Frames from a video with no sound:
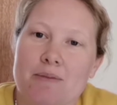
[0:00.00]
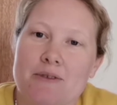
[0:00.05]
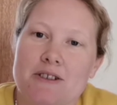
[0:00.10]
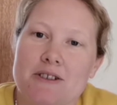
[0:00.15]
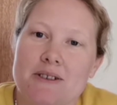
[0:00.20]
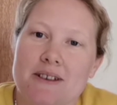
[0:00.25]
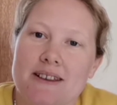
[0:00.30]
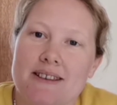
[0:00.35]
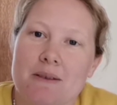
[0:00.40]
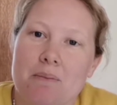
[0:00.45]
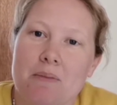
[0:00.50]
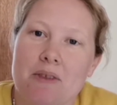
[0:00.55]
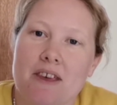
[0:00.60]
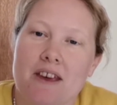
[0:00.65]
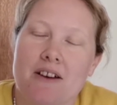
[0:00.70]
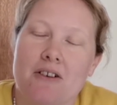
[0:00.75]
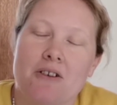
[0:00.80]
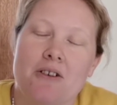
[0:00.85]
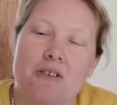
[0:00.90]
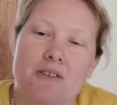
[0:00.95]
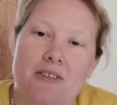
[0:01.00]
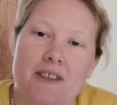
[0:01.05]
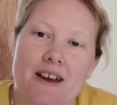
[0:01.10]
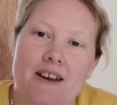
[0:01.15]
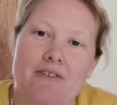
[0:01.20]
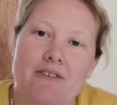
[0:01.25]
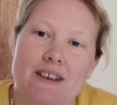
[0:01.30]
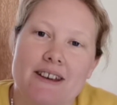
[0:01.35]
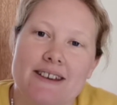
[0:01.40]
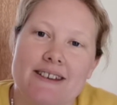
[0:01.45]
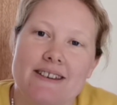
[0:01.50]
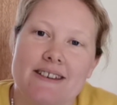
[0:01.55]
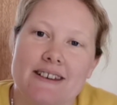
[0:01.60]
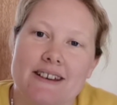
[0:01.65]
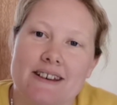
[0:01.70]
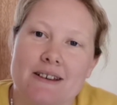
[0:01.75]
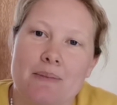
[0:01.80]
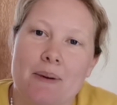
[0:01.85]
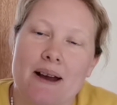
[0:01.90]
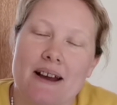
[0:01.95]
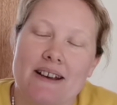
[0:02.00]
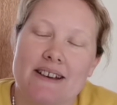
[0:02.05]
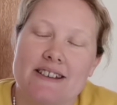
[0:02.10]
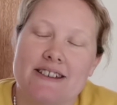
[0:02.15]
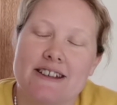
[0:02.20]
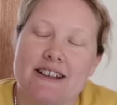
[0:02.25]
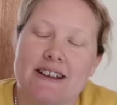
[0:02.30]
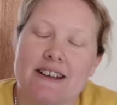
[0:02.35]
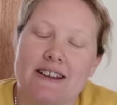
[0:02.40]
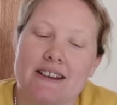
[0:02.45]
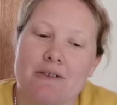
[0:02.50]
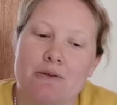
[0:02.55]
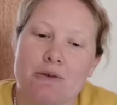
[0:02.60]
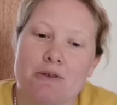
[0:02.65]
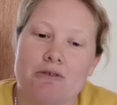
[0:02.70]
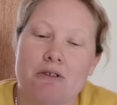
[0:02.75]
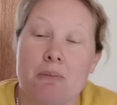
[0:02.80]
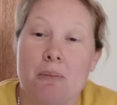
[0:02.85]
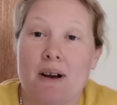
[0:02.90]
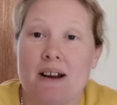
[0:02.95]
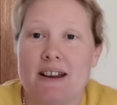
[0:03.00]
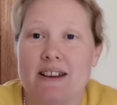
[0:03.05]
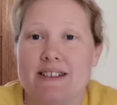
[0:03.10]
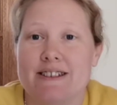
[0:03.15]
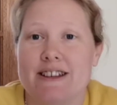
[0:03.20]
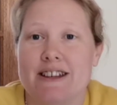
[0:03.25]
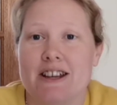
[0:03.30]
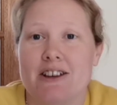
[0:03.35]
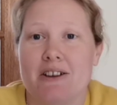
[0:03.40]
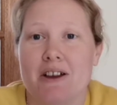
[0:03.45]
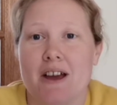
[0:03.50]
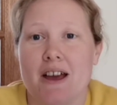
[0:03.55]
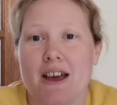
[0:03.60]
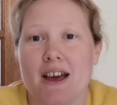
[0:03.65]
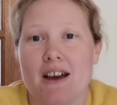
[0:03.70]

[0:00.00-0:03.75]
doing something on that redesigned packaging that will remind you